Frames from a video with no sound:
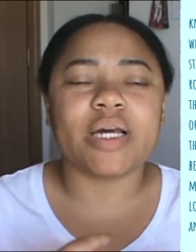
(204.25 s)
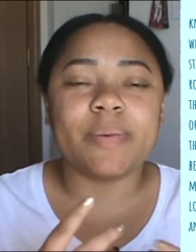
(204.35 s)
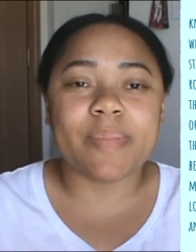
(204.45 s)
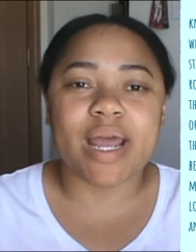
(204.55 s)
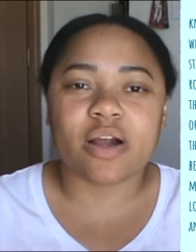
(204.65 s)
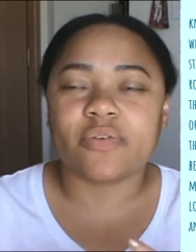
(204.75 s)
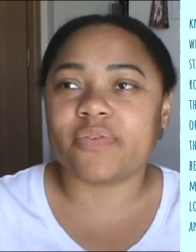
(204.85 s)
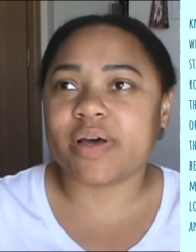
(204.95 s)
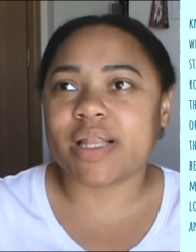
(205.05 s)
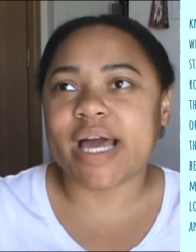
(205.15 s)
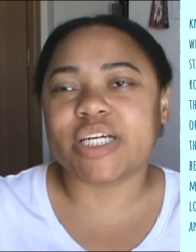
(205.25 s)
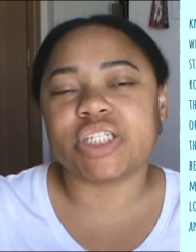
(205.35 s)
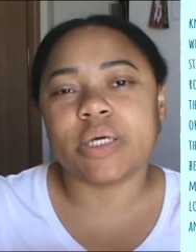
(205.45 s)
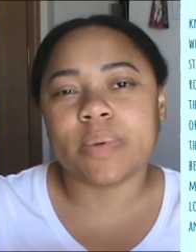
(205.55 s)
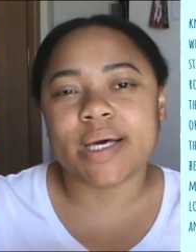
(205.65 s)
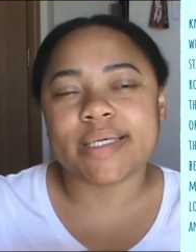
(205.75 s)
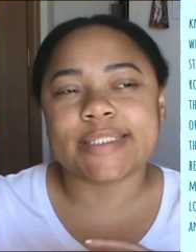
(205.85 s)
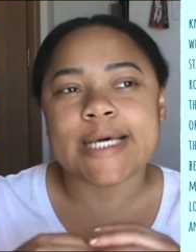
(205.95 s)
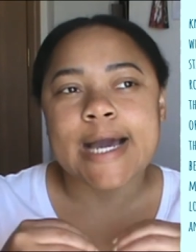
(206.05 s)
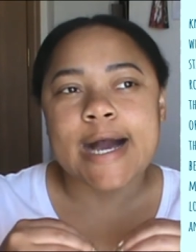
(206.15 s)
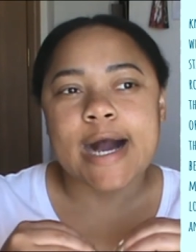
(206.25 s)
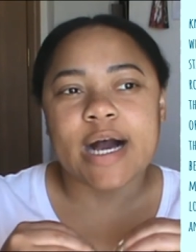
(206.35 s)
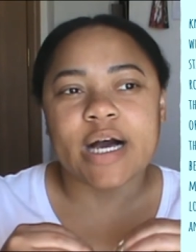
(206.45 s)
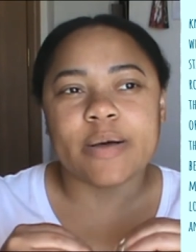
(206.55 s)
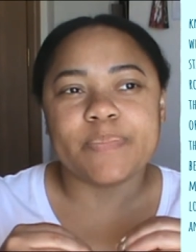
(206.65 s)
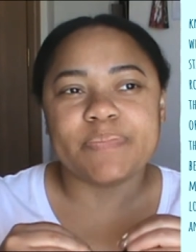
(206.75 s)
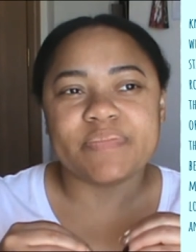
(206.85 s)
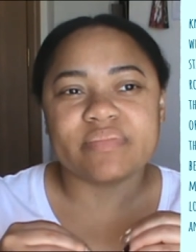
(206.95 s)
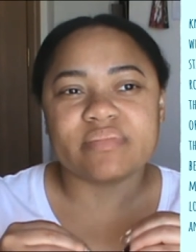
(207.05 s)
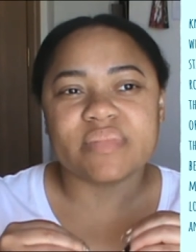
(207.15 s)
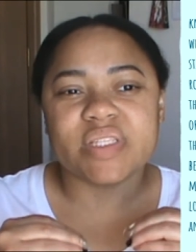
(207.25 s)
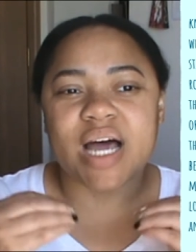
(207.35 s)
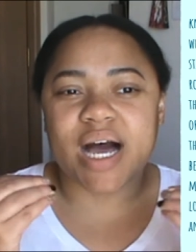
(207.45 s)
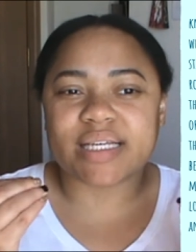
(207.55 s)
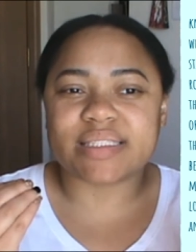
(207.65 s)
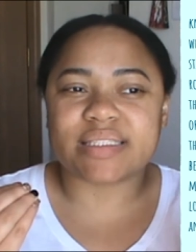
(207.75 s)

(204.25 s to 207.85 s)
it made her feel like she was not